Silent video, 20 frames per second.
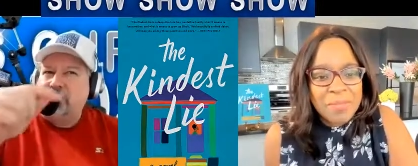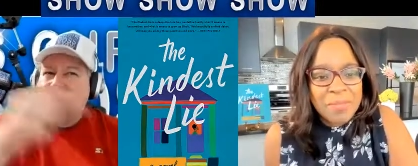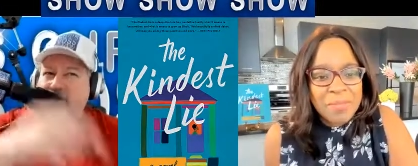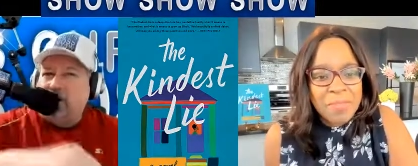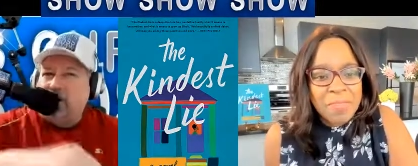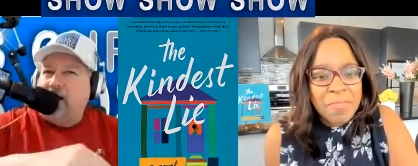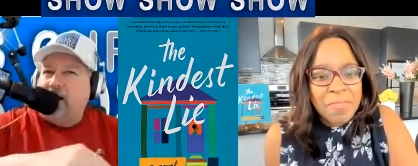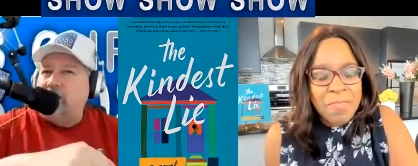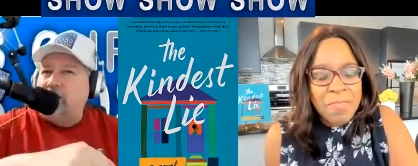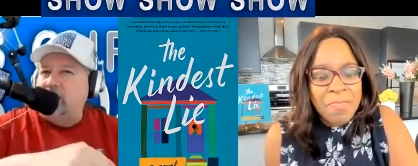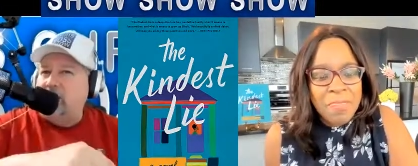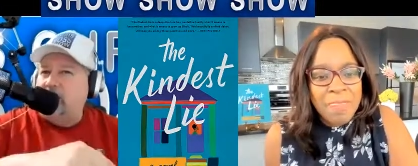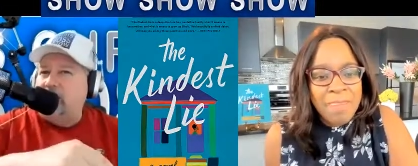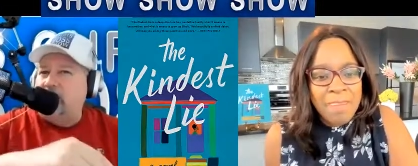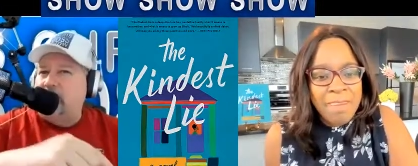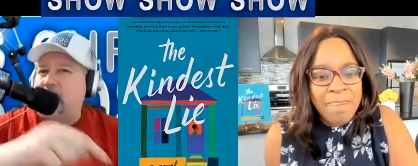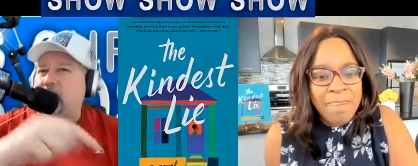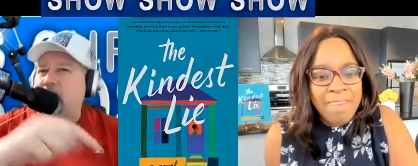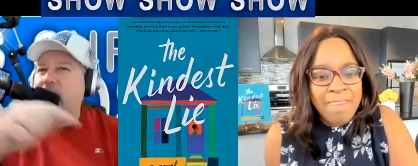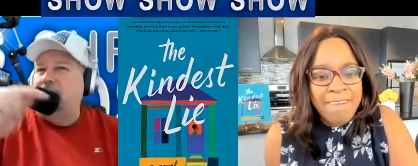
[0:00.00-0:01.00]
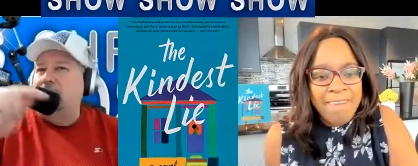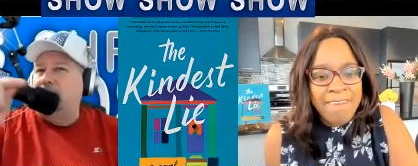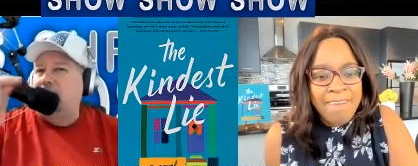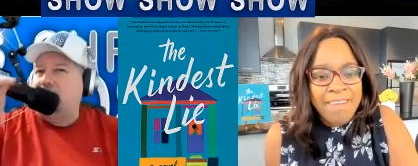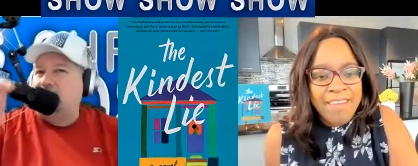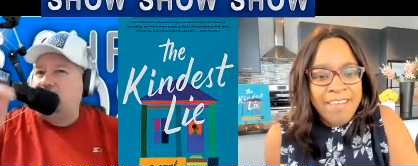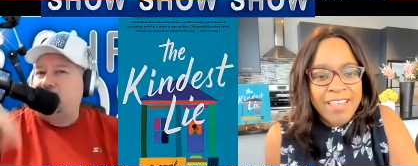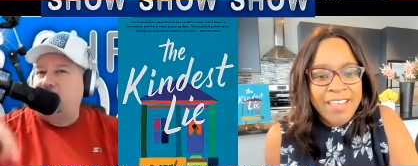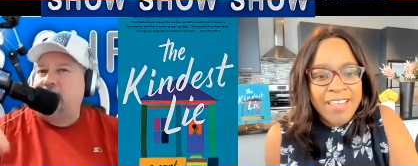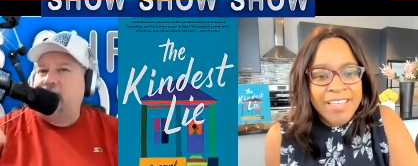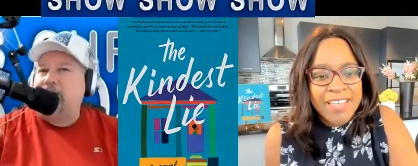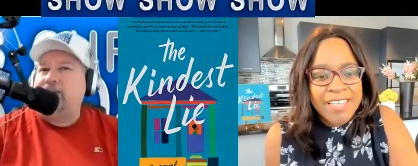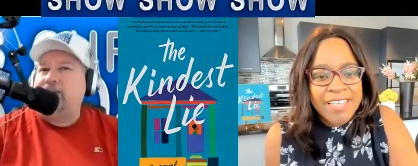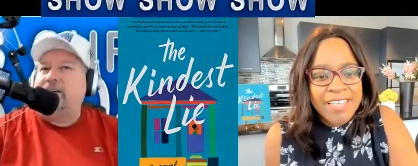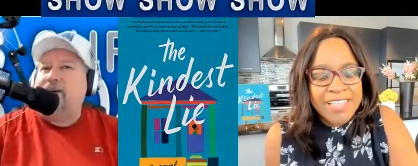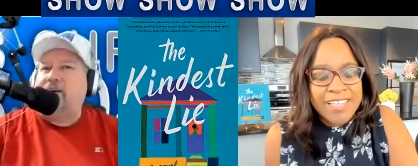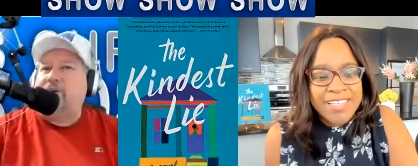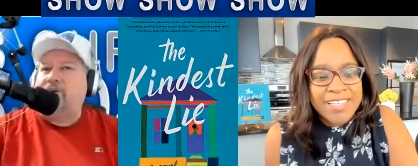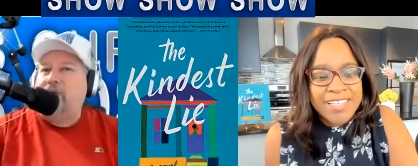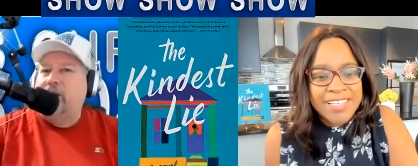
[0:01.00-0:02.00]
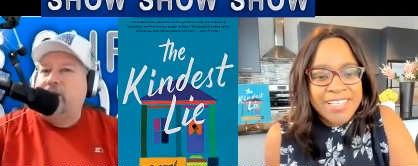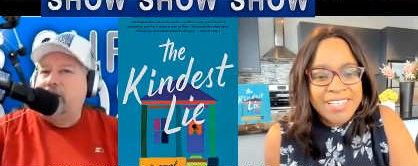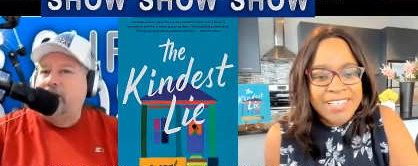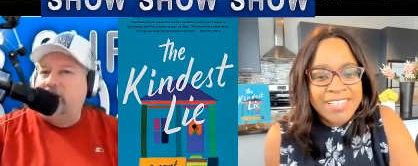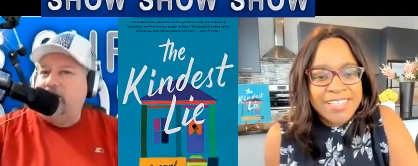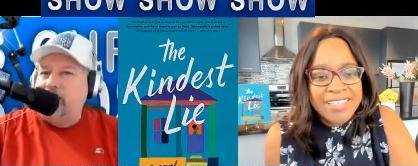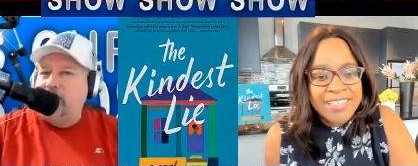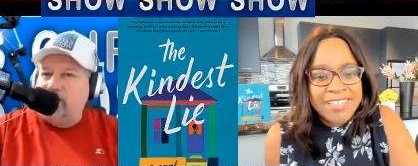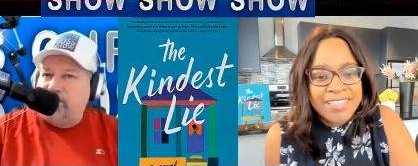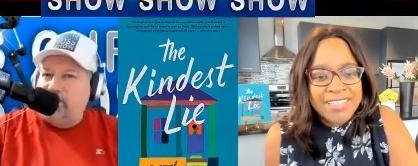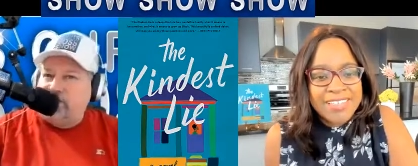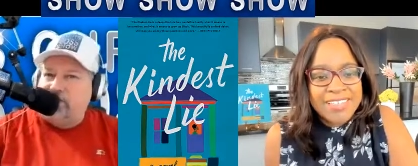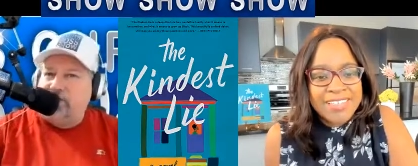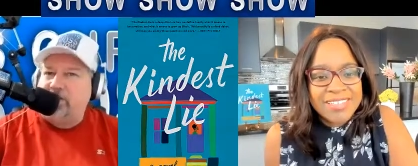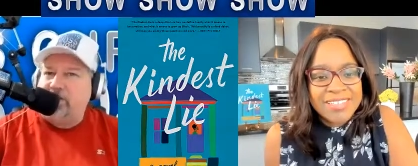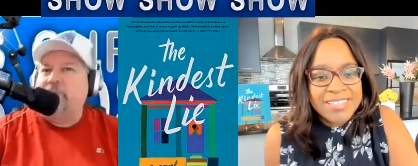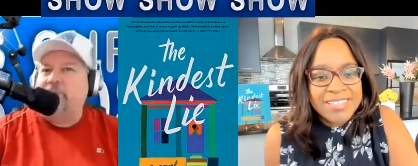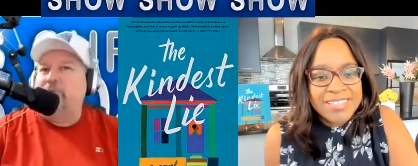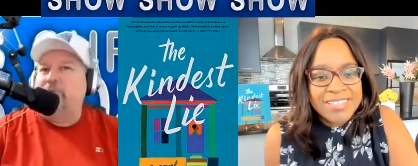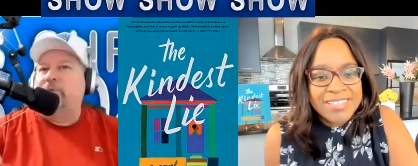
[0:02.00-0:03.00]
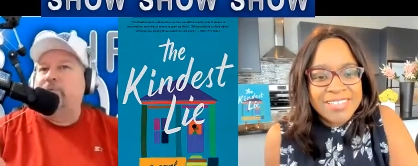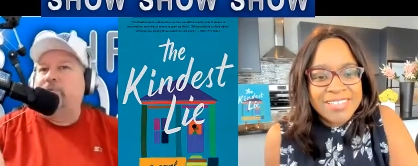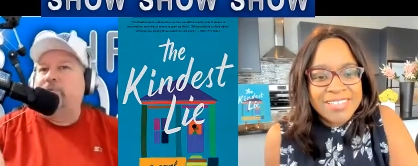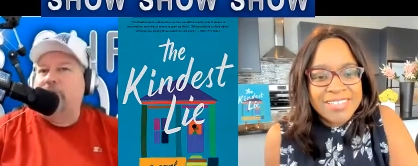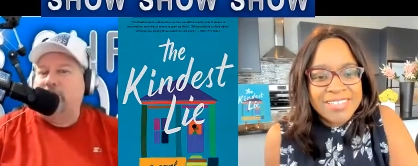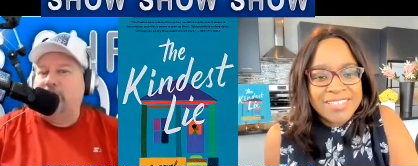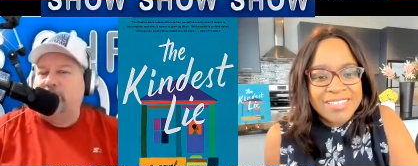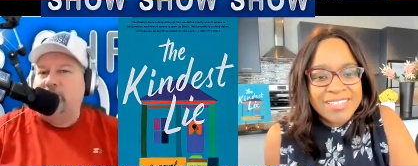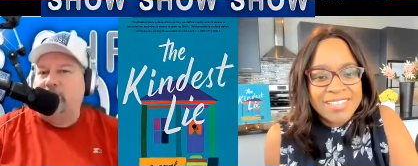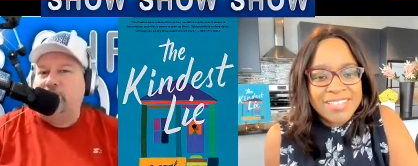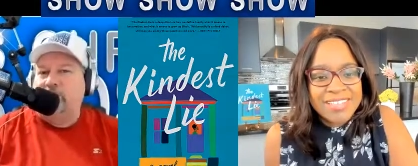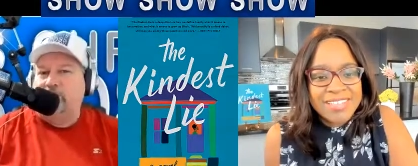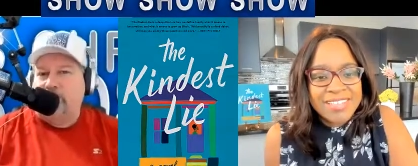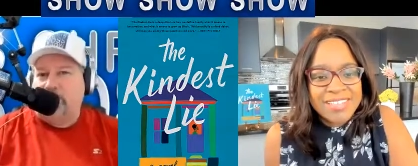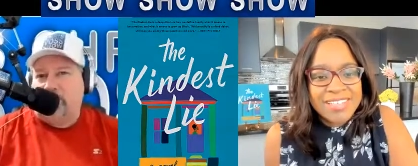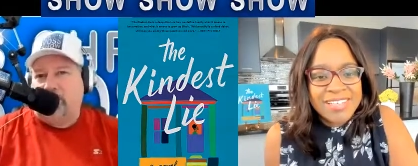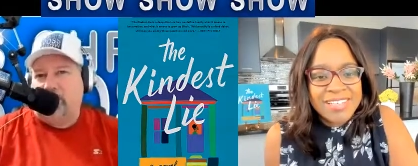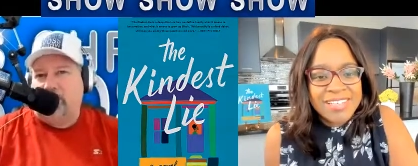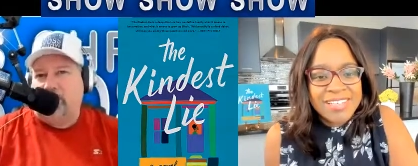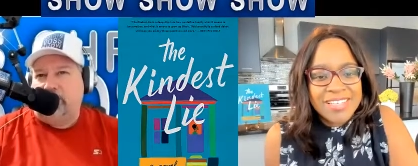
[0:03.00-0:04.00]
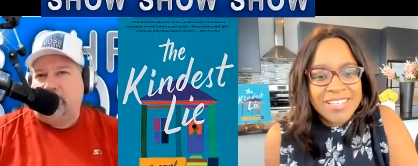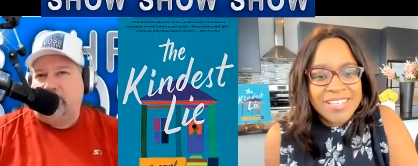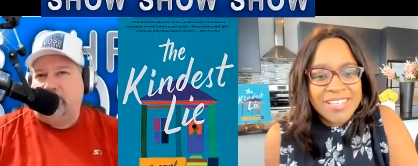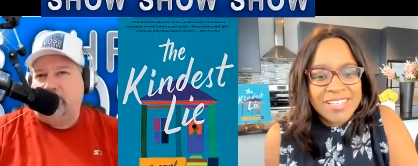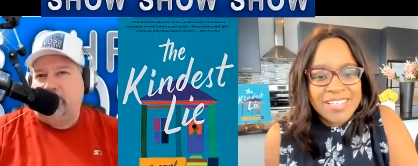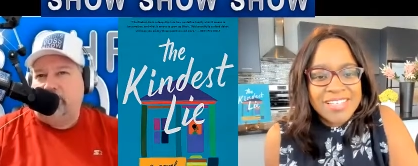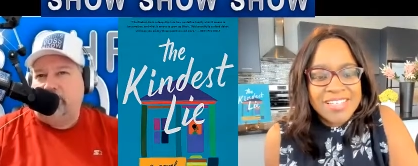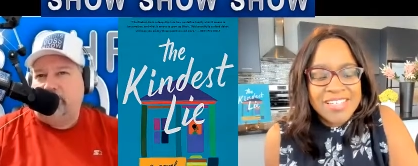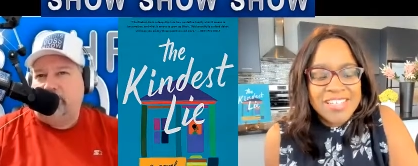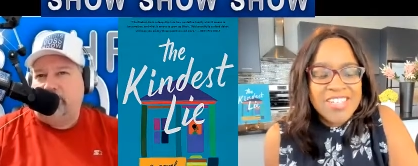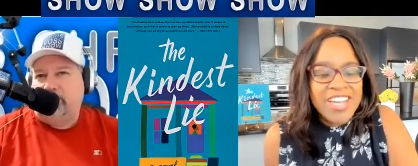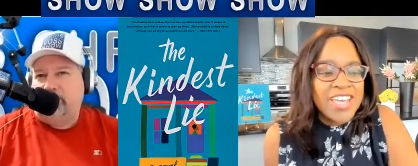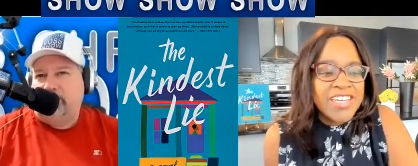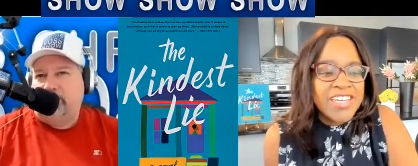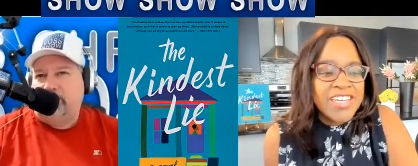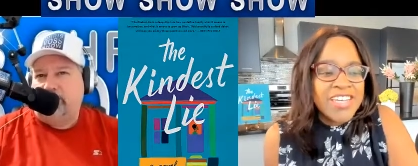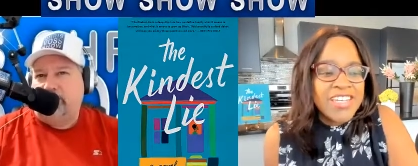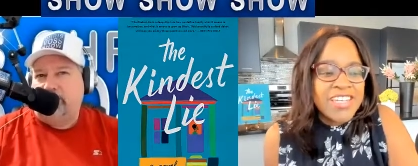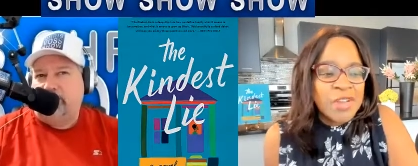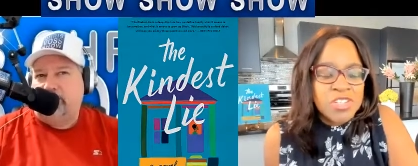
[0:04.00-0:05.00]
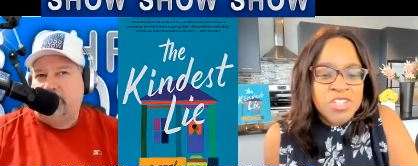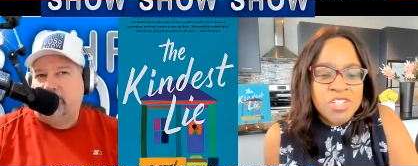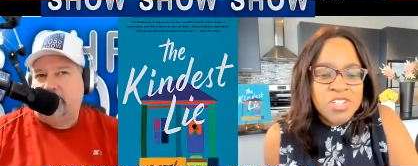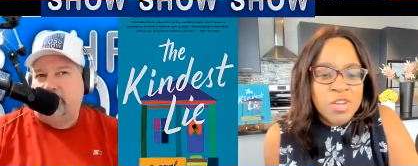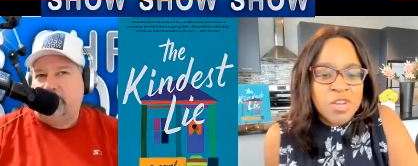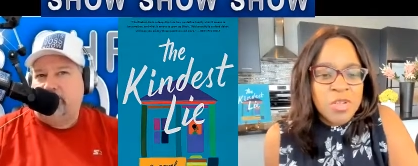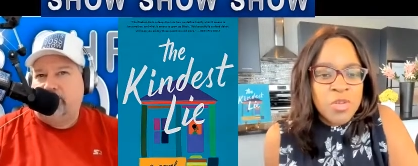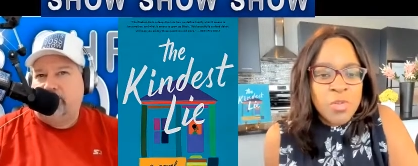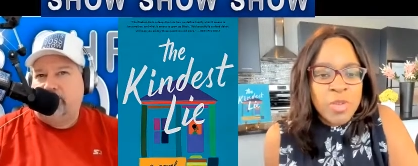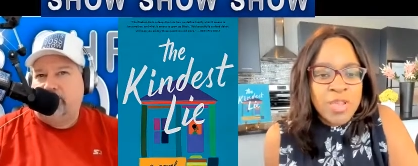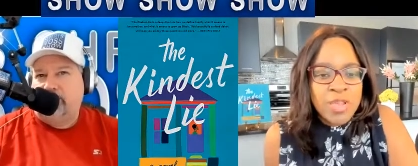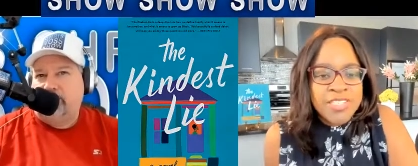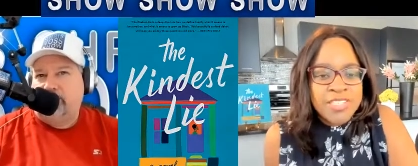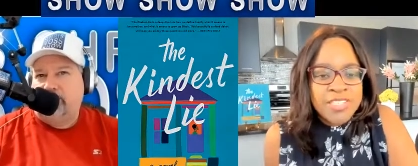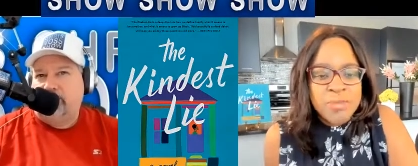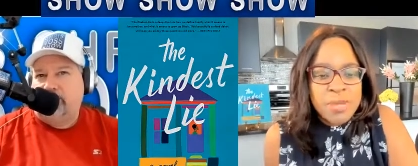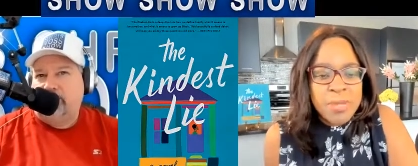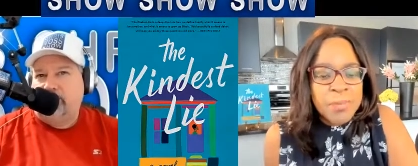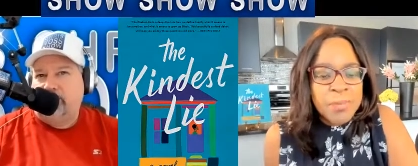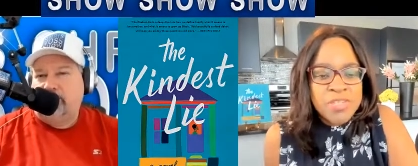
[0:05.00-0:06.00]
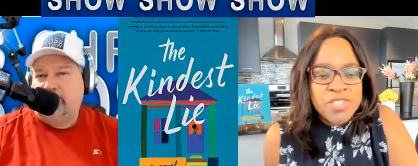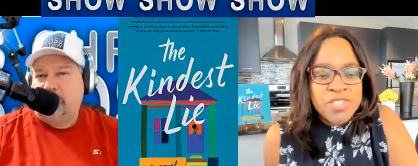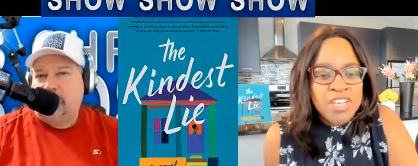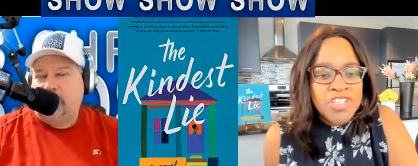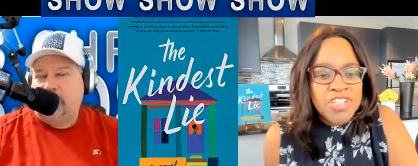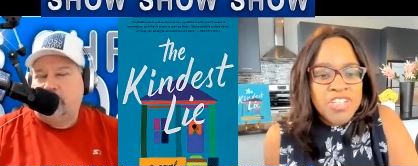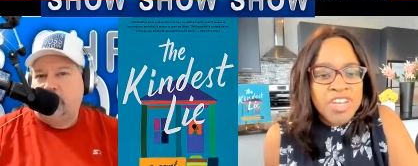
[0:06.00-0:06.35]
Speaker 1: Chicago or is Chi Town a suburb of Chicago?
Speaker 2: Chi Town is just another way some people say